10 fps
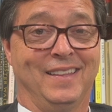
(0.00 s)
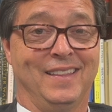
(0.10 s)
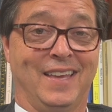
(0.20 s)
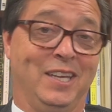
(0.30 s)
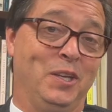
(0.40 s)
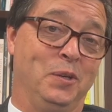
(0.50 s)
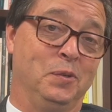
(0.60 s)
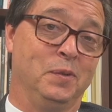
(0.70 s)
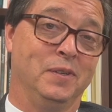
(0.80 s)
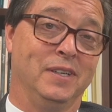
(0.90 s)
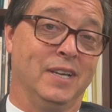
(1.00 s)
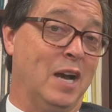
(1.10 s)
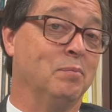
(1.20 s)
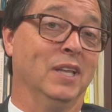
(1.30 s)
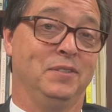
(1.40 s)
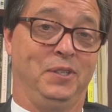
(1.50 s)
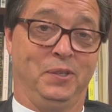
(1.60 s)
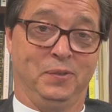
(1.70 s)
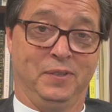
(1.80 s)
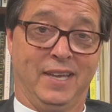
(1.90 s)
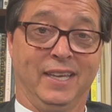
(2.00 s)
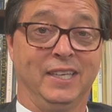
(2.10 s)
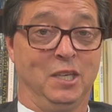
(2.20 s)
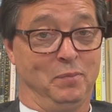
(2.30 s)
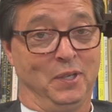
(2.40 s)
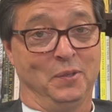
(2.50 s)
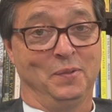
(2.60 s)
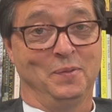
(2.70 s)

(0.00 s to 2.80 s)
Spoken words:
Thank you. God bless you and keep you.